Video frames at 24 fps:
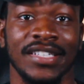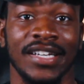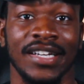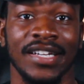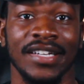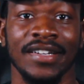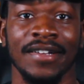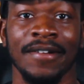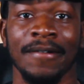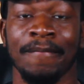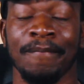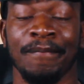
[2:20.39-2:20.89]
that
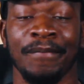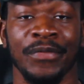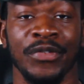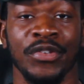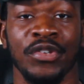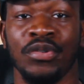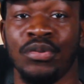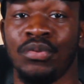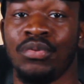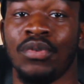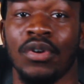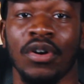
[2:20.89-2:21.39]

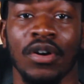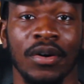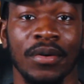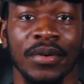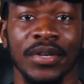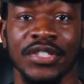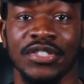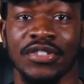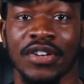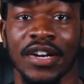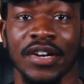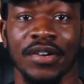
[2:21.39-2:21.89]
you
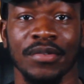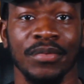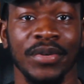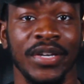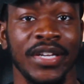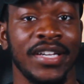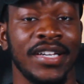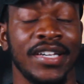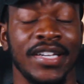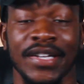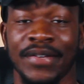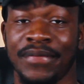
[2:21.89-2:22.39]
always try to read
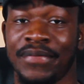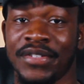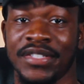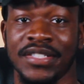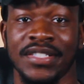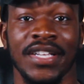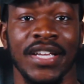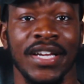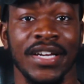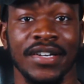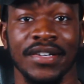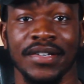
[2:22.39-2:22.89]
it if it's
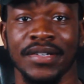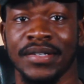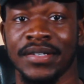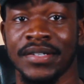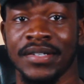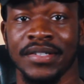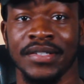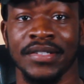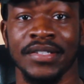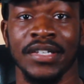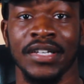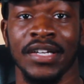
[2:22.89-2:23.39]
there
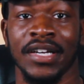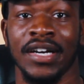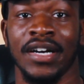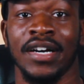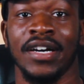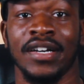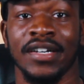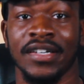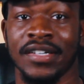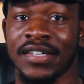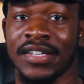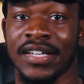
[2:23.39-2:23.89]

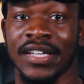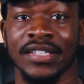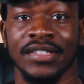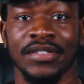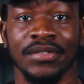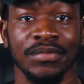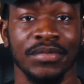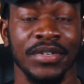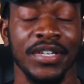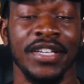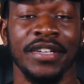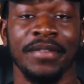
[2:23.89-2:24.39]
under the
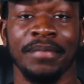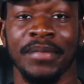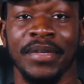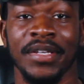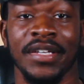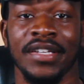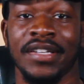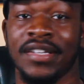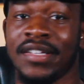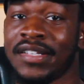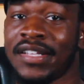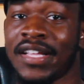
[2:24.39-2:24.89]

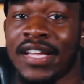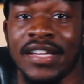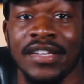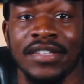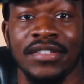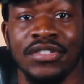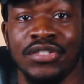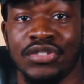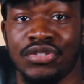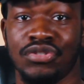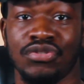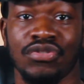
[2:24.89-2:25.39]
README.
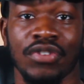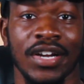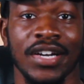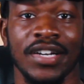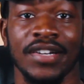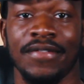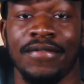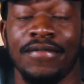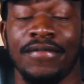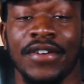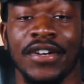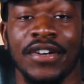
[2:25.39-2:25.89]
Just try to
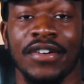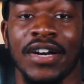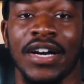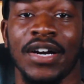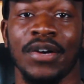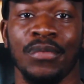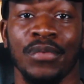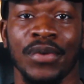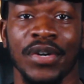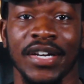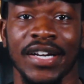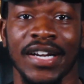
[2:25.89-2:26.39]
figure out
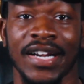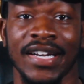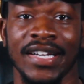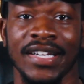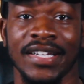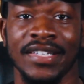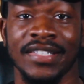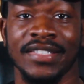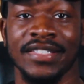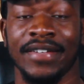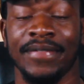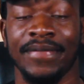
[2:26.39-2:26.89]
where that
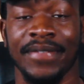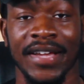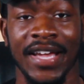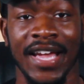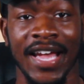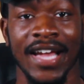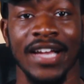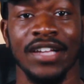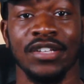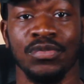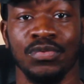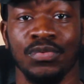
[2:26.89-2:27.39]
is if it
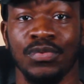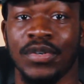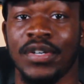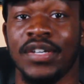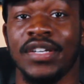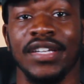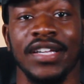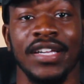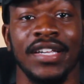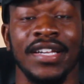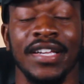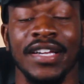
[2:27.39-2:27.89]
has one,
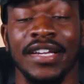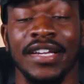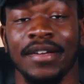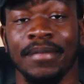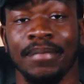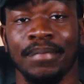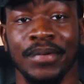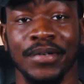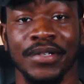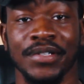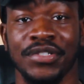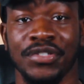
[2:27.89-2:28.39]
and it can
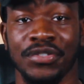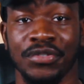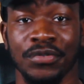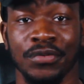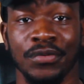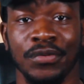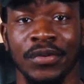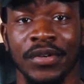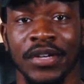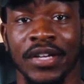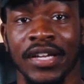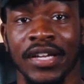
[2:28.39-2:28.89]
put you
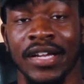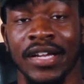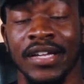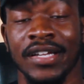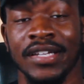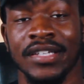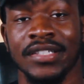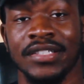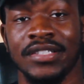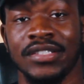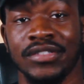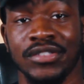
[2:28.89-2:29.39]

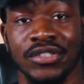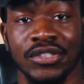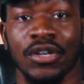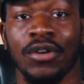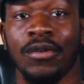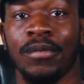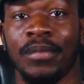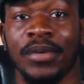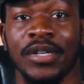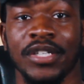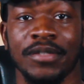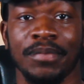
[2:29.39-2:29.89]
so
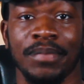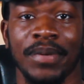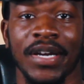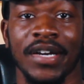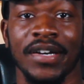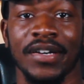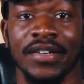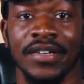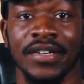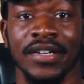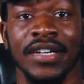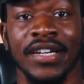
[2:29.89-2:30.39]
much
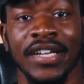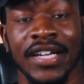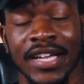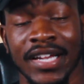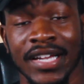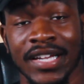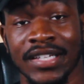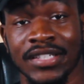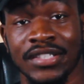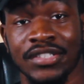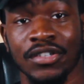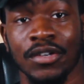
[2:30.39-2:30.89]
better
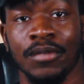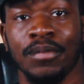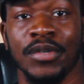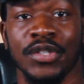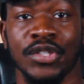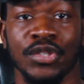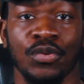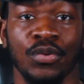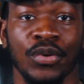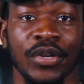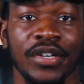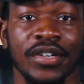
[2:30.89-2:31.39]
and so much
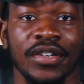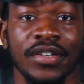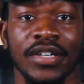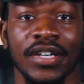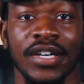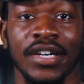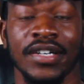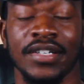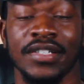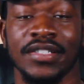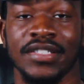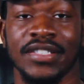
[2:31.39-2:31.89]
quicker to
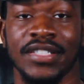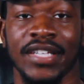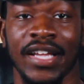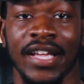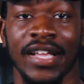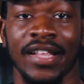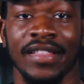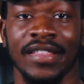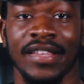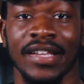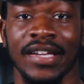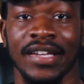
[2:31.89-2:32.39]

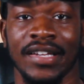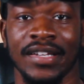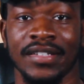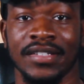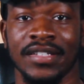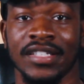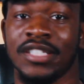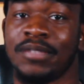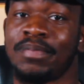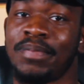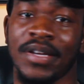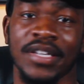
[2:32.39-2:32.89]
understand things,
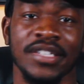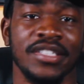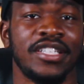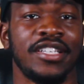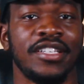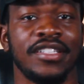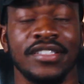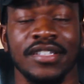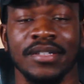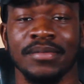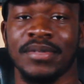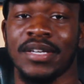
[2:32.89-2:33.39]
especially
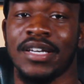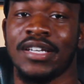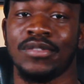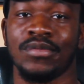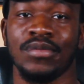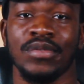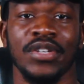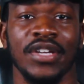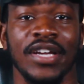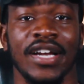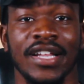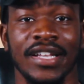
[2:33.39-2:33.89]
sometimes when
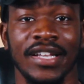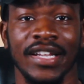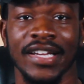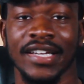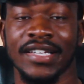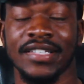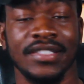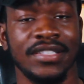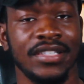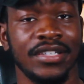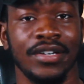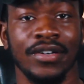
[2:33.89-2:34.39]
you got
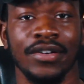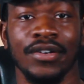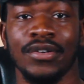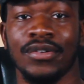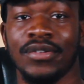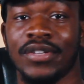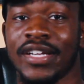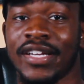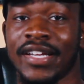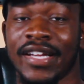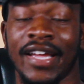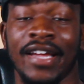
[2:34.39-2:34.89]
legacy code.
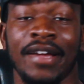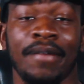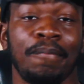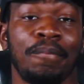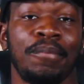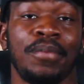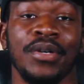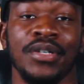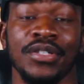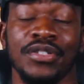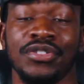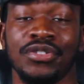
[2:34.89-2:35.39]
It
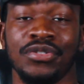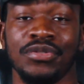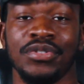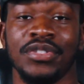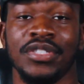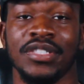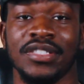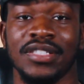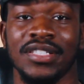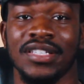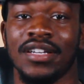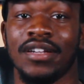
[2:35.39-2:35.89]
puts you
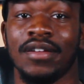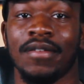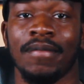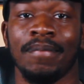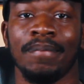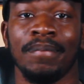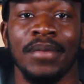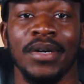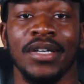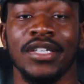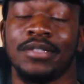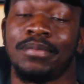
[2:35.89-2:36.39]
just in a
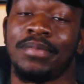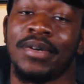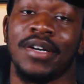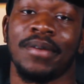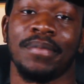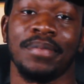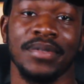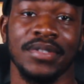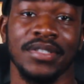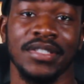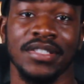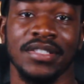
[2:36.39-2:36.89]
much better
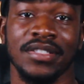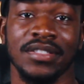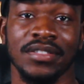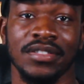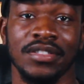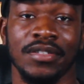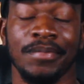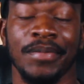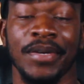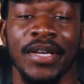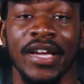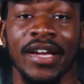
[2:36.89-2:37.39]
position to
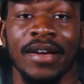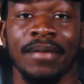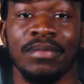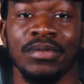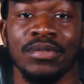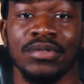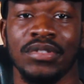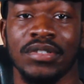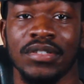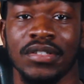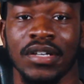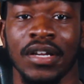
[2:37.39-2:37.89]
be able
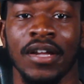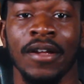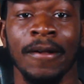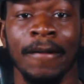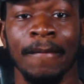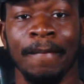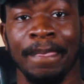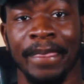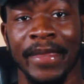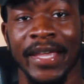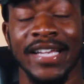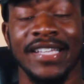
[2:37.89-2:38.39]
to
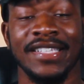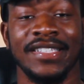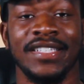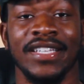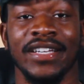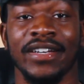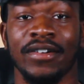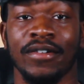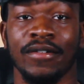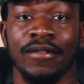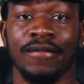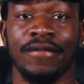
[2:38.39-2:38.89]

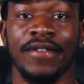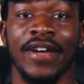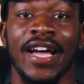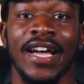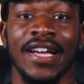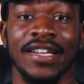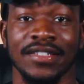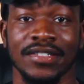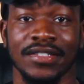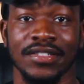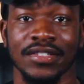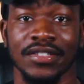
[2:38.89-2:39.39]
excel
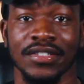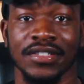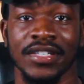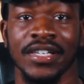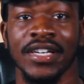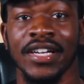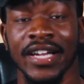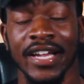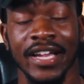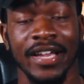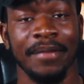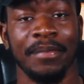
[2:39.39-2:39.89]
faster
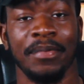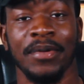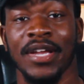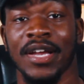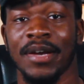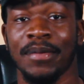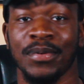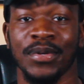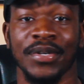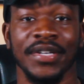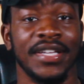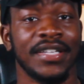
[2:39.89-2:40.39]
and be
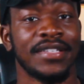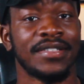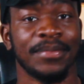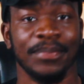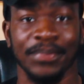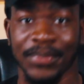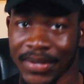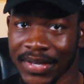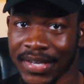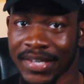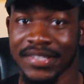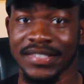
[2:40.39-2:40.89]
able to get some
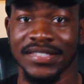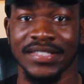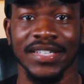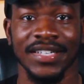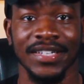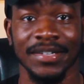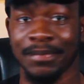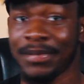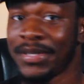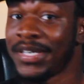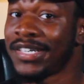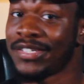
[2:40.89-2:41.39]
things
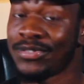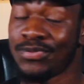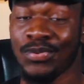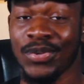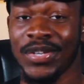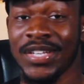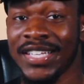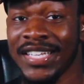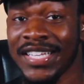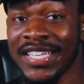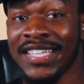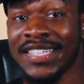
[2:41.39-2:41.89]
done, because we
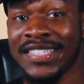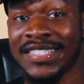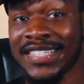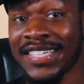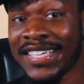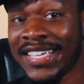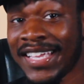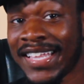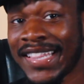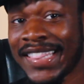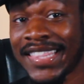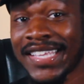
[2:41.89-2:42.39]
need to
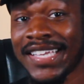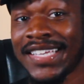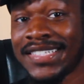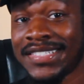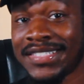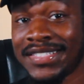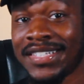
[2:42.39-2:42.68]
get things